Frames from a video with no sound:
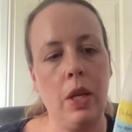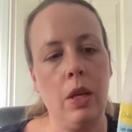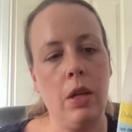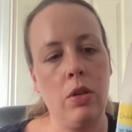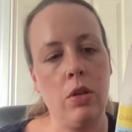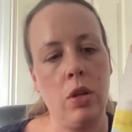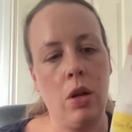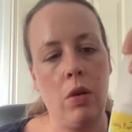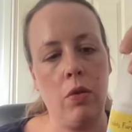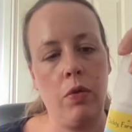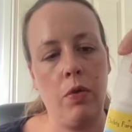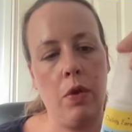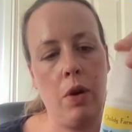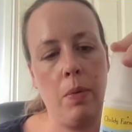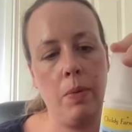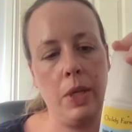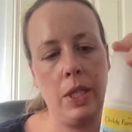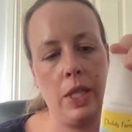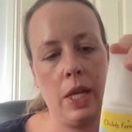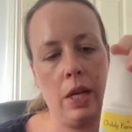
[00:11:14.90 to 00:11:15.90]
Child
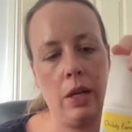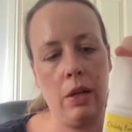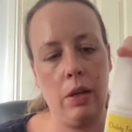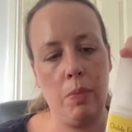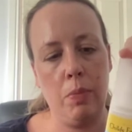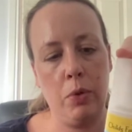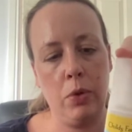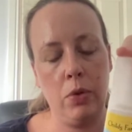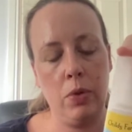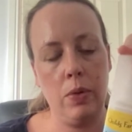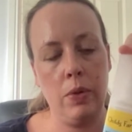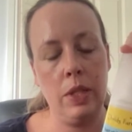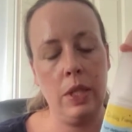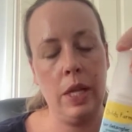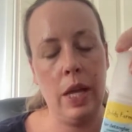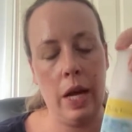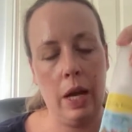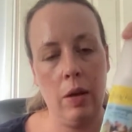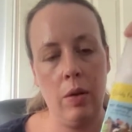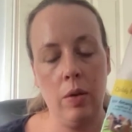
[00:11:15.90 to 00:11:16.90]
Farm detangler bottles
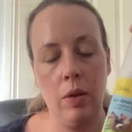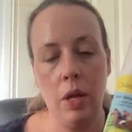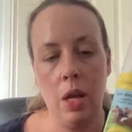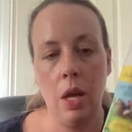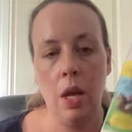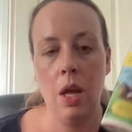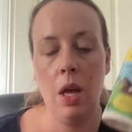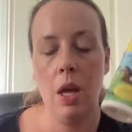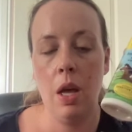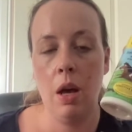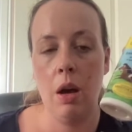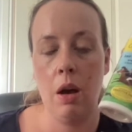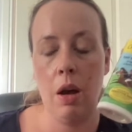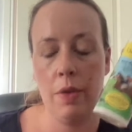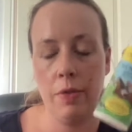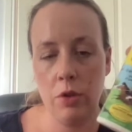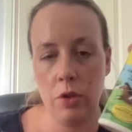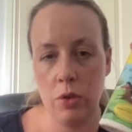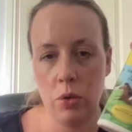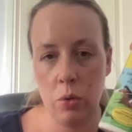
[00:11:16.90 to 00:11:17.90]
now.
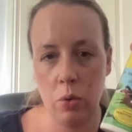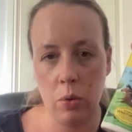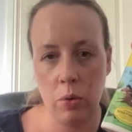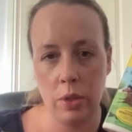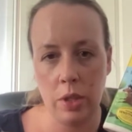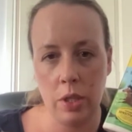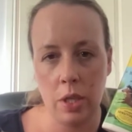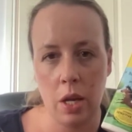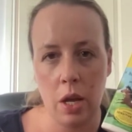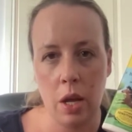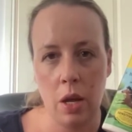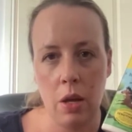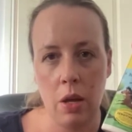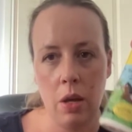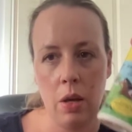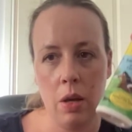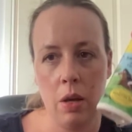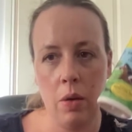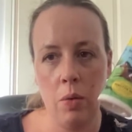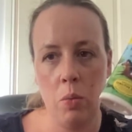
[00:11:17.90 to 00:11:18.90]
I've just ordered
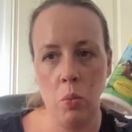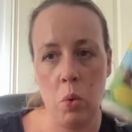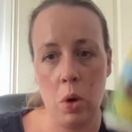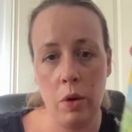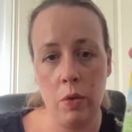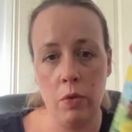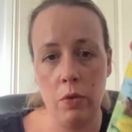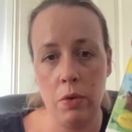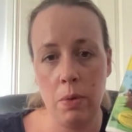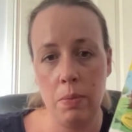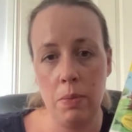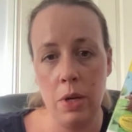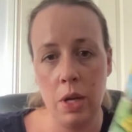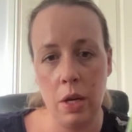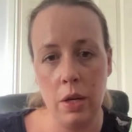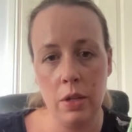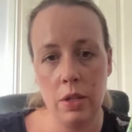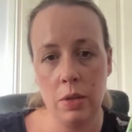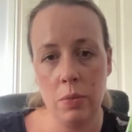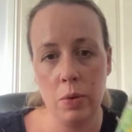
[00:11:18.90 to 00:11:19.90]
her one from
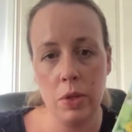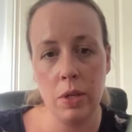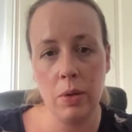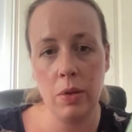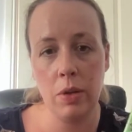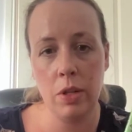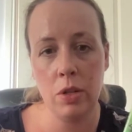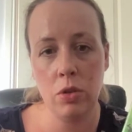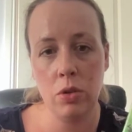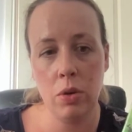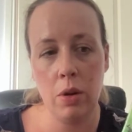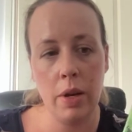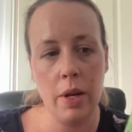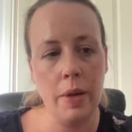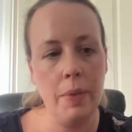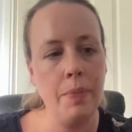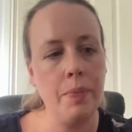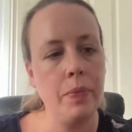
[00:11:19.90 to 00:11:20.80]
Lush, which I'm going to try.